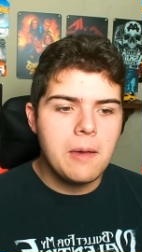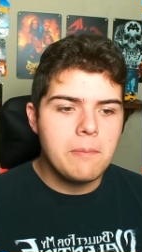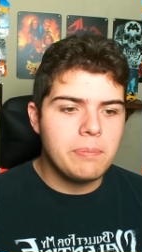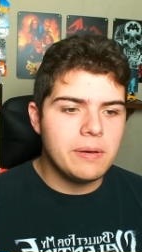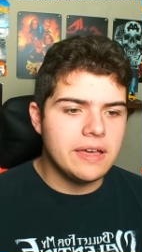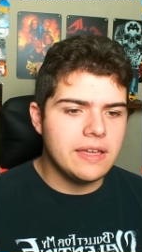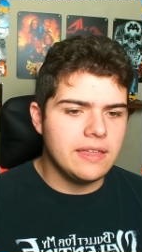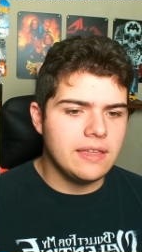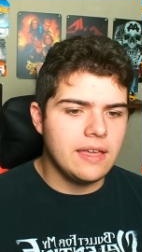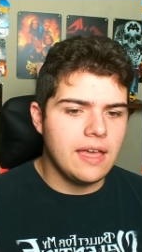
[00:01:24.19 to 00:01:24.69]

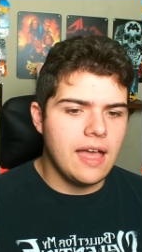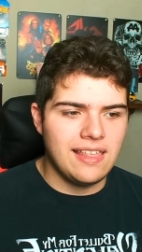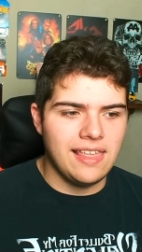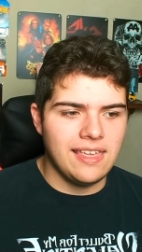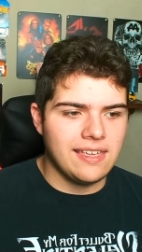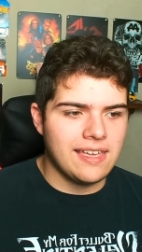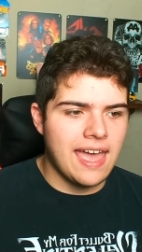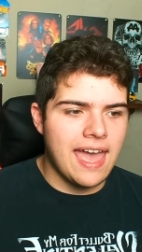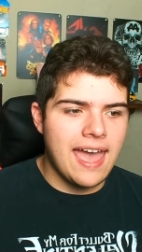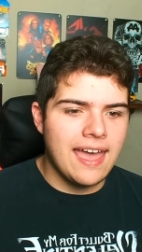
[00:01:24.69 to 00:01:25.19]
But
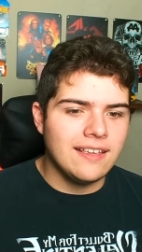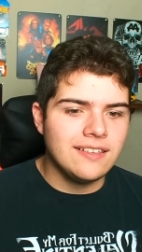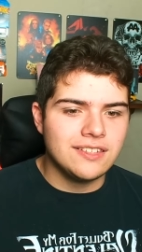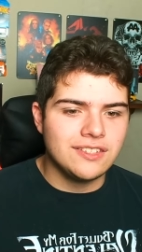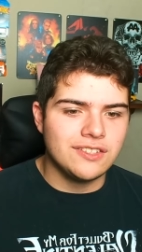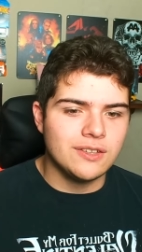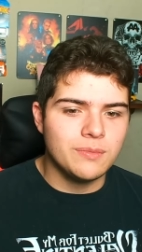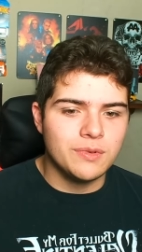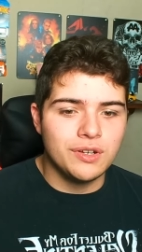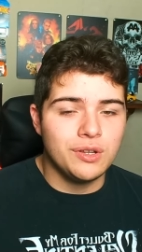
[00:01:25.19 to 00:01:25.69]
like as
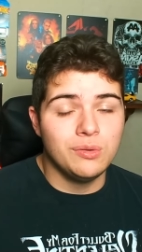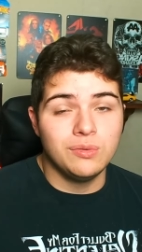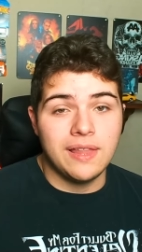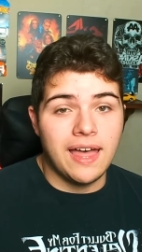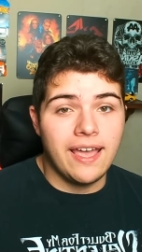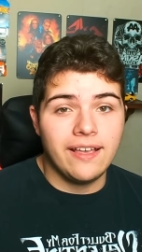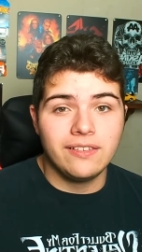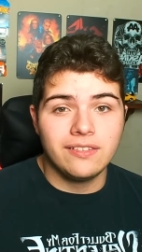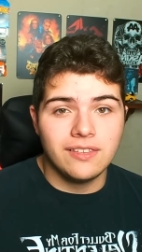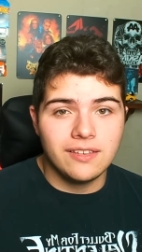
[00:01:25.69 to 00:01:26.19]
someone who
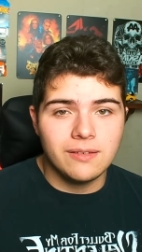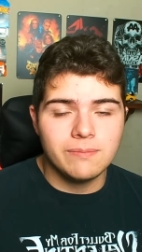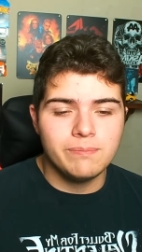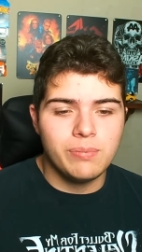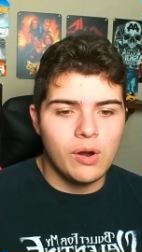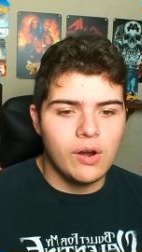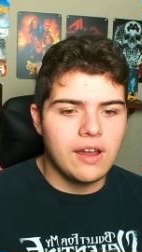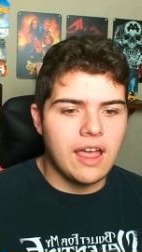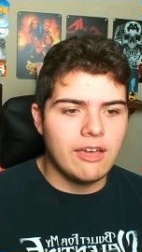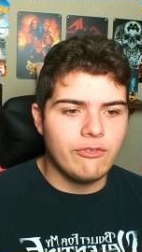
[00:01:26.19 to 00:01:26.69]
likes Linkin
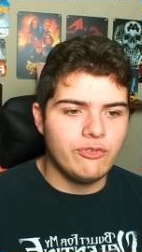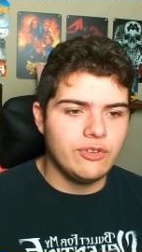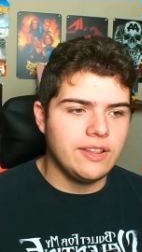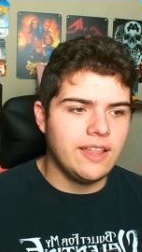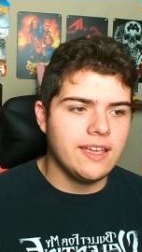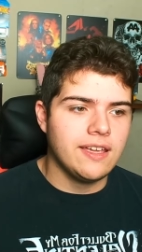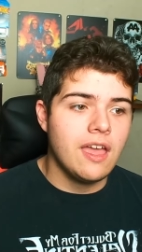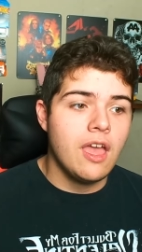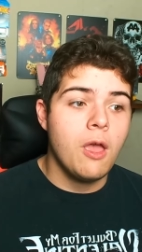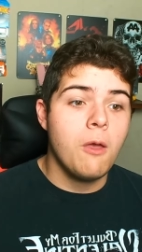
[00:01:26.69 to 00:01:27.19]
Park, I feel
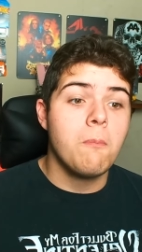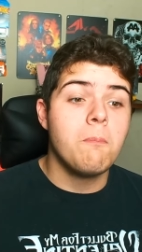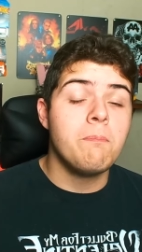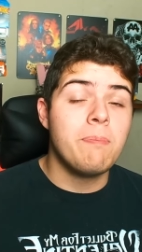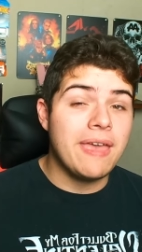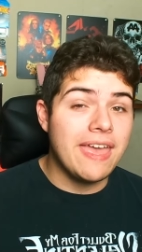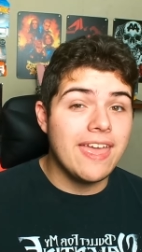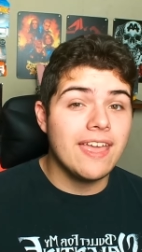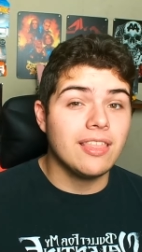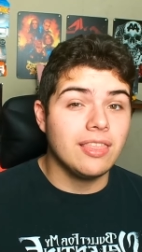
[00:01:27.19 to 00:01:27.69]
like
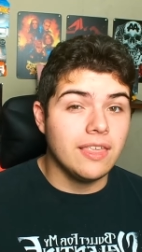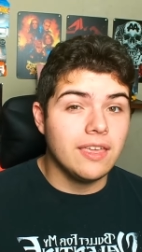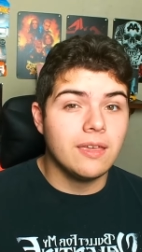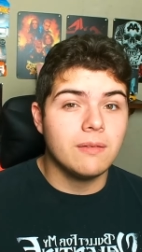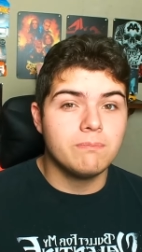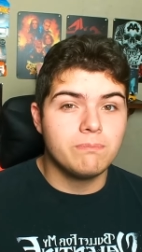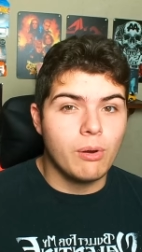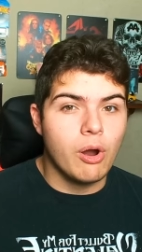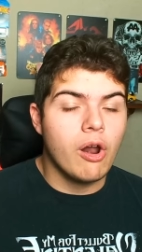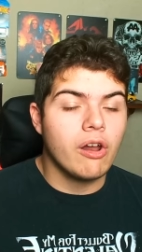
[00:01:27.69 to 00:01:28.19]
big
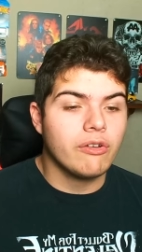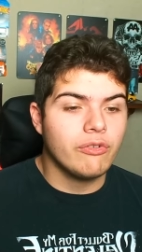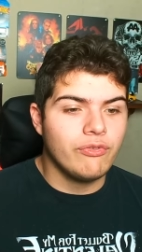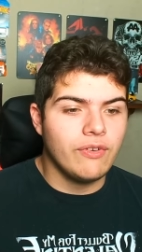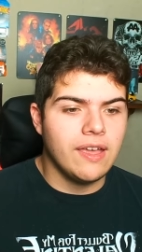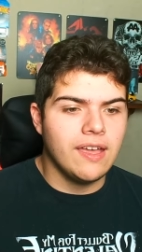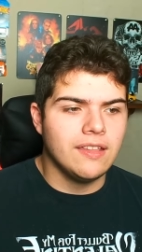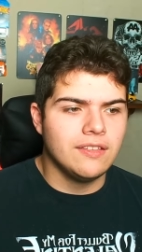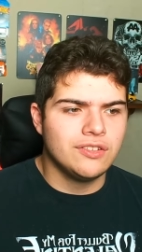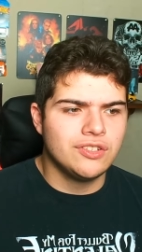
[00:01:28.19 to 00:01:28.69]
Linkin Park
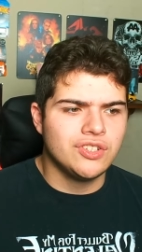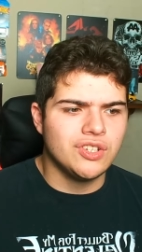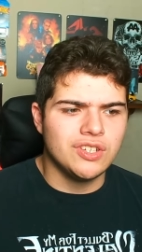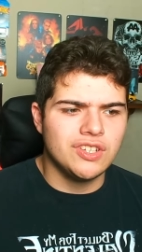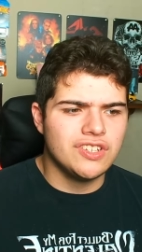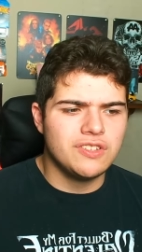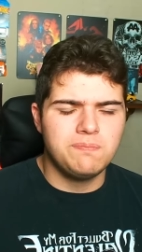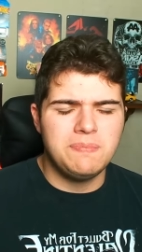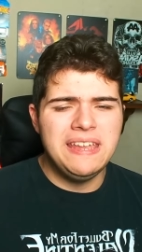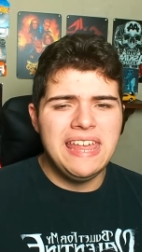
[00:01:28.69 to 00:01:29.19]
fans should
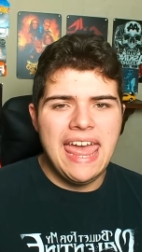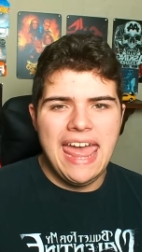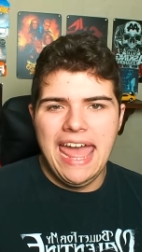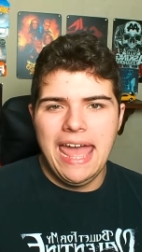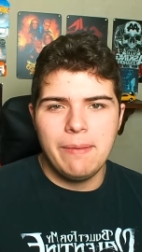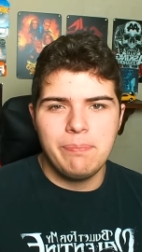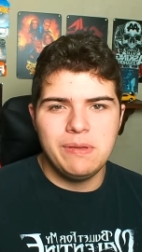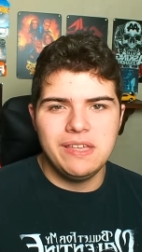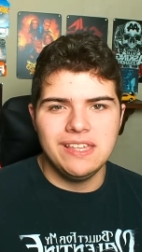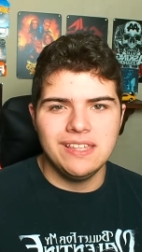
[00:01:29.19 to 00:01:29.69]
just be
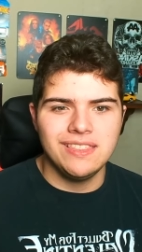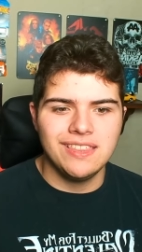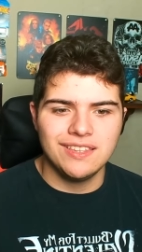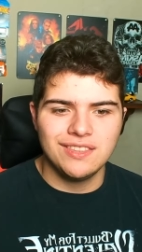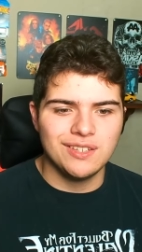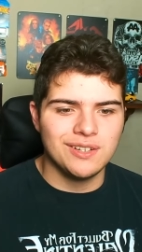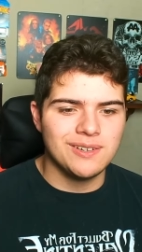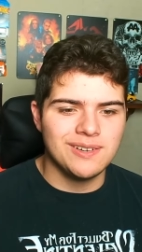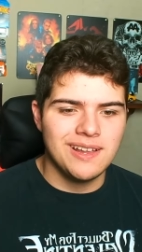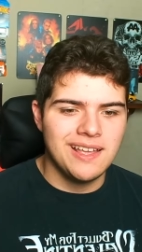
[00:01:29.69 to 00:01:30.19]
happy that
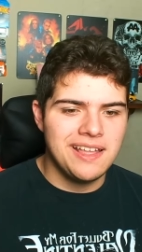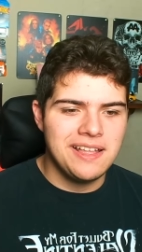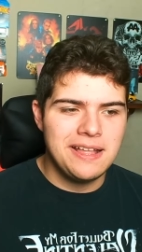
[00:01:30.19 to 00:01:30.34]
they're